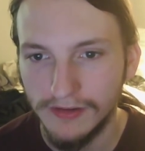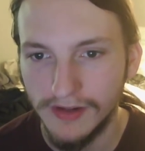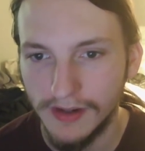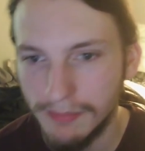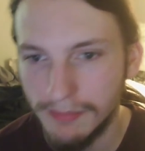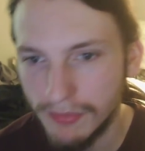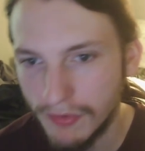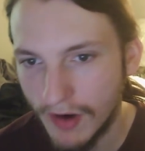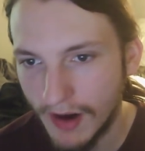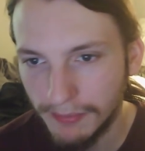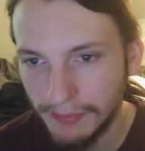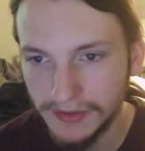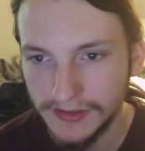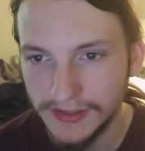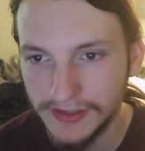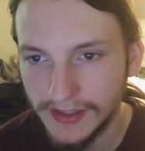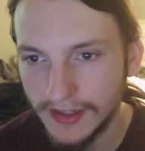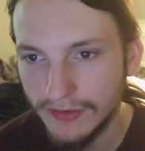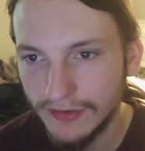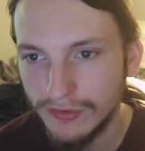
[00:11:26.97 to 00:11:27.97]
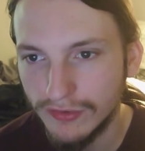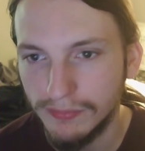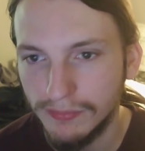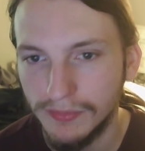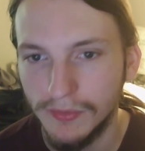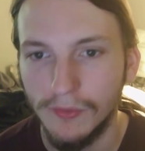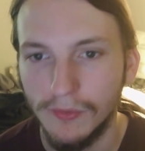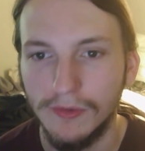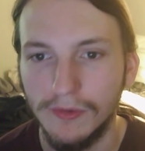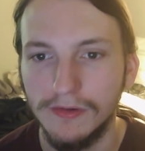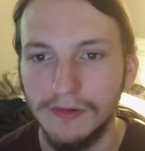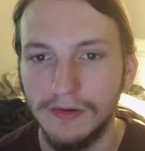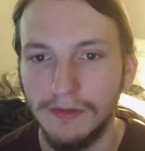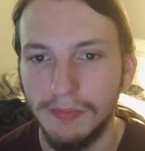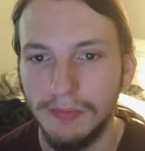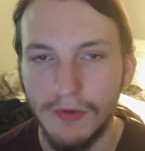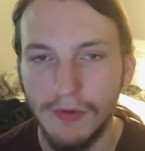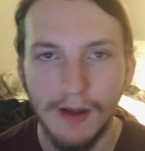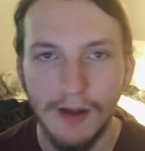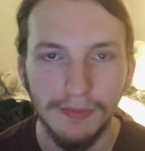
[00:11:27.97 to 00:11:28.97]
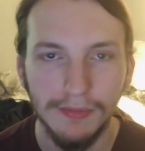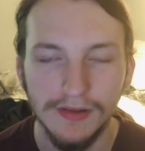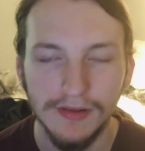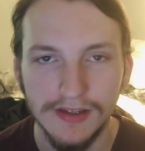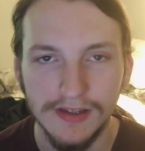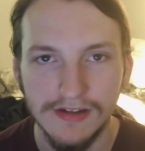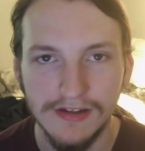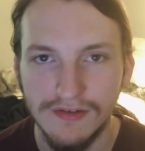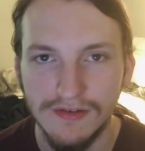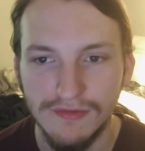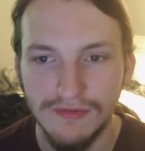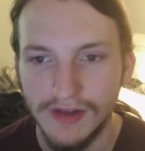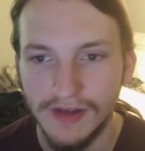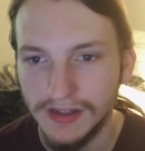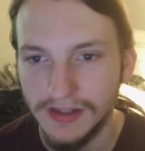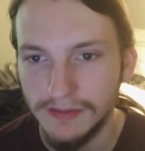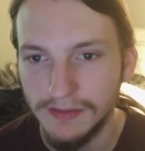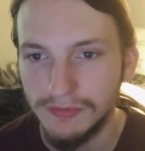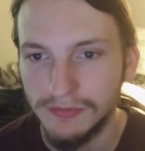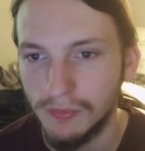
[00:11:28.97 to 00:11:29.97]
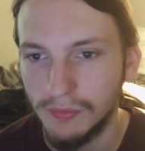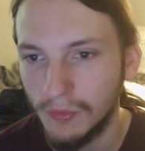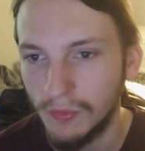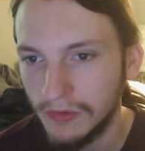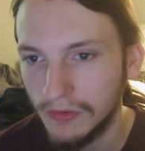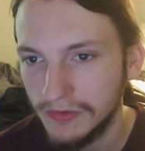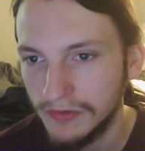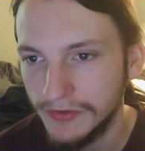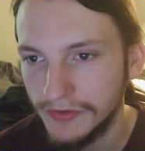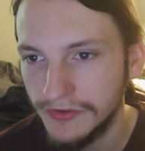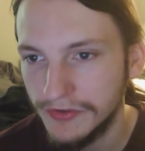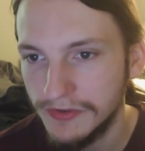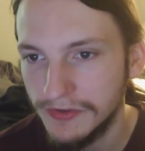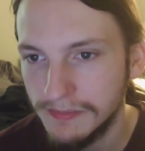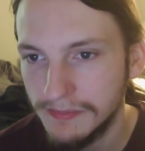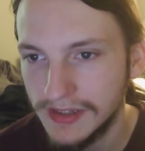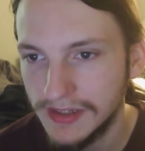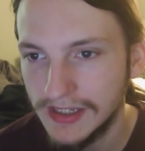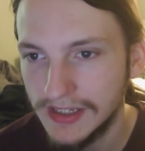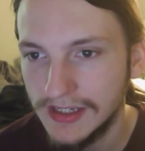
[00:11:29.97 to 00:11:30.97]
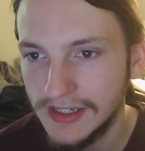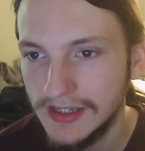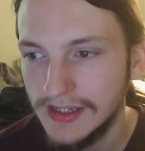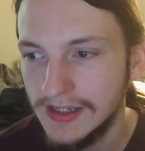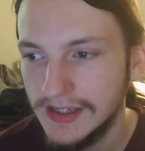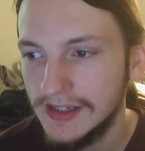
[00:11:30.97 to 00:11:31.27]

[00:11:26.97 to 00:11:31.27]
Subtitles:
properly explored or properly developed world to me.